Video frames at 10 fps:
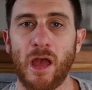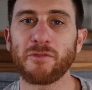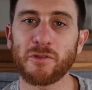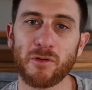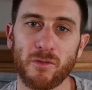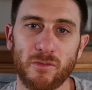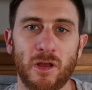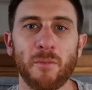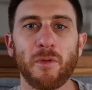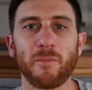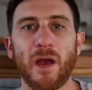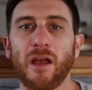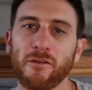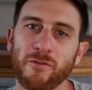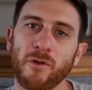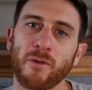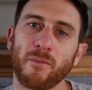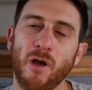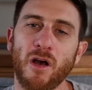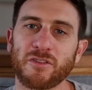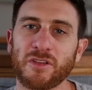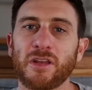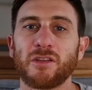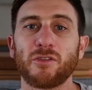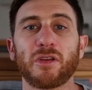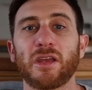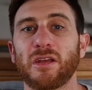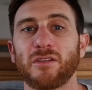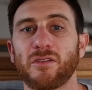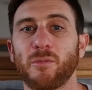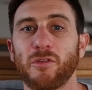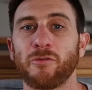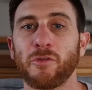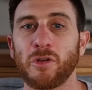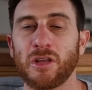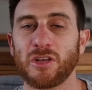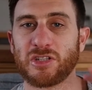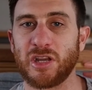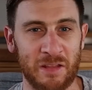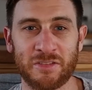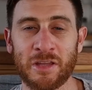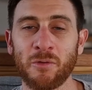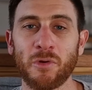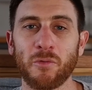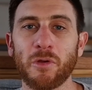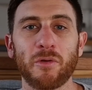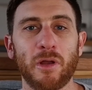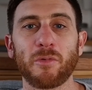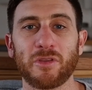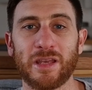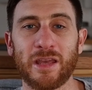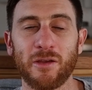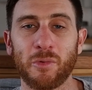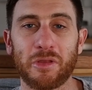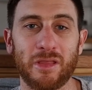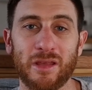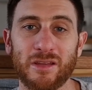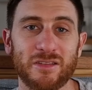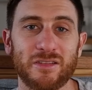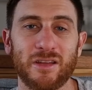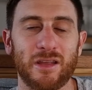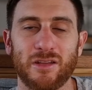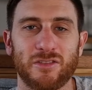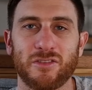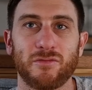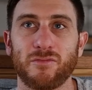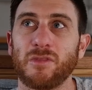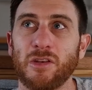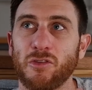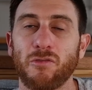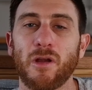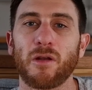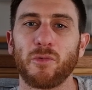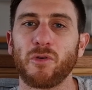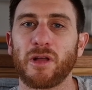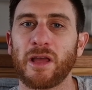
After coming back from Austin and looking at some of the footage and seeing what we were able to get with this, it's incredible.